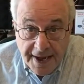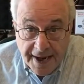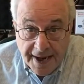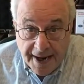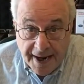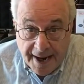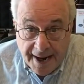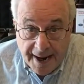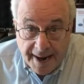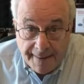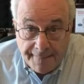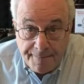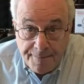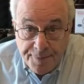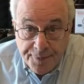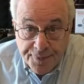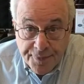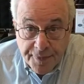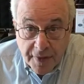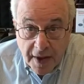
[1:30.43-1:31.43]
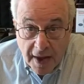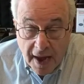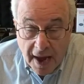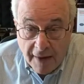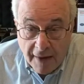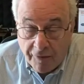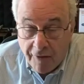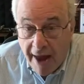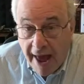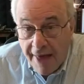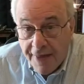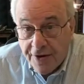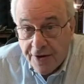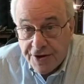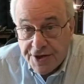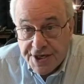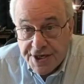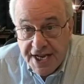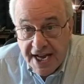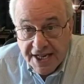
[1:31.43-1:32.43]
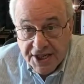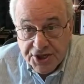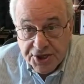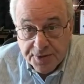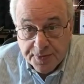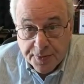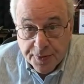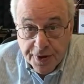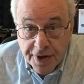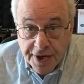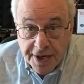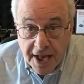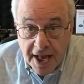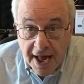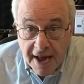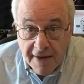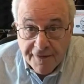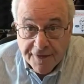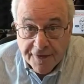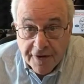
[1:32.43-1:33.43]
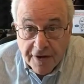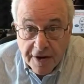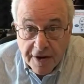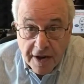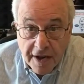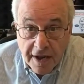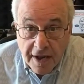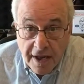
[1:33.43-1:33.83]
a rather desperate effort